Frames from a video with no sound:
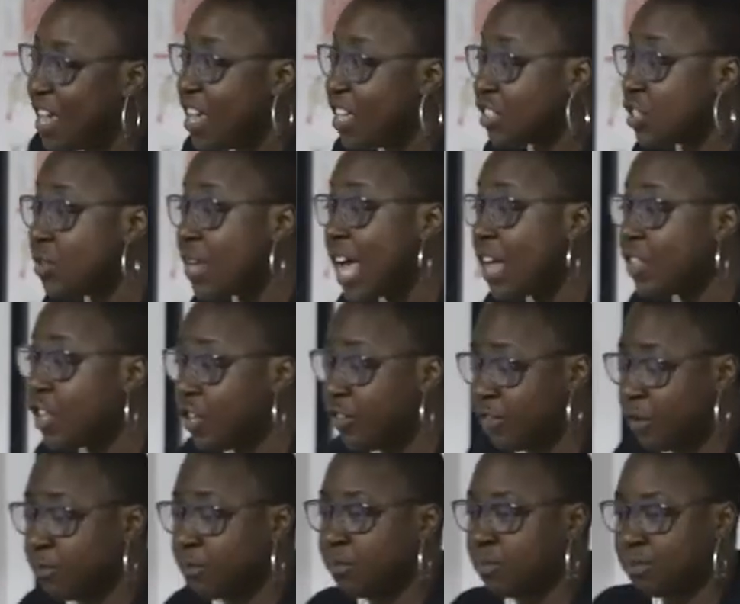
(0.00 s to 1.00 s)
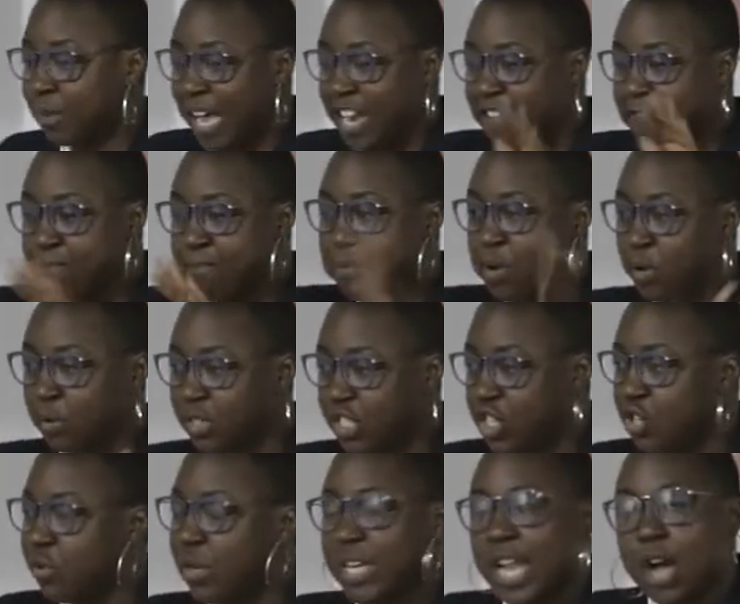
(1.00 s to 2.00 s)
So now that you've kind of built
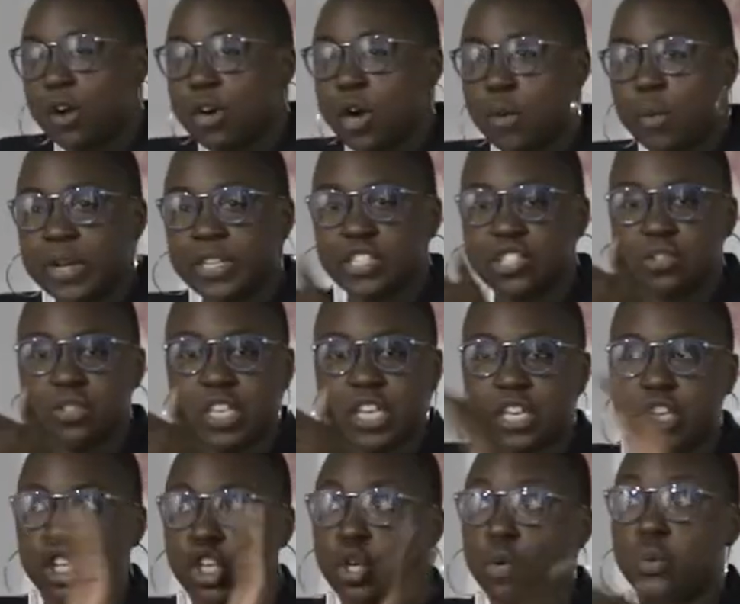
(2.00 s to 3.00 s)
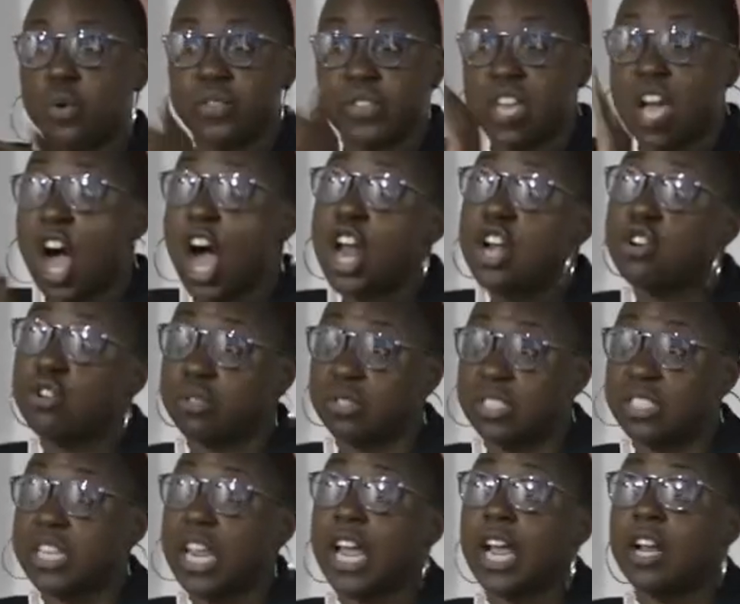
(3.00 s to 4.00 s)
it, you can now go into the you or the
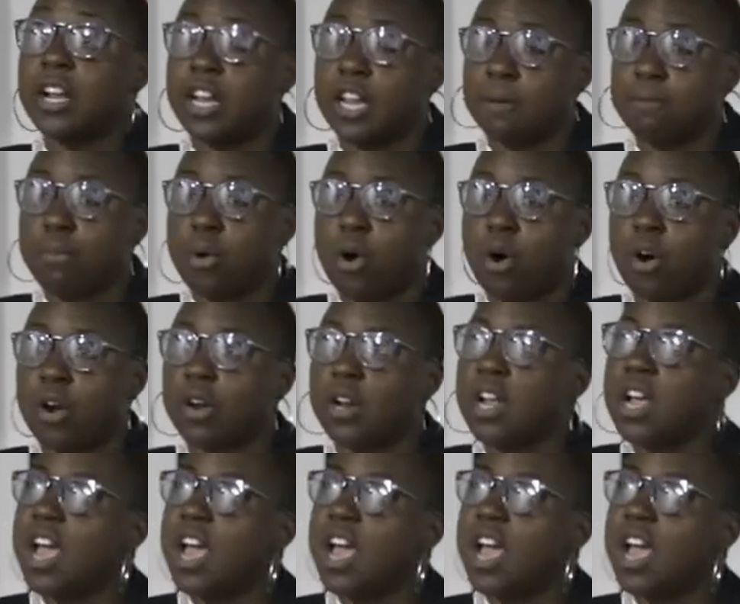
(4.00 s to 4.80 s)
understanding part.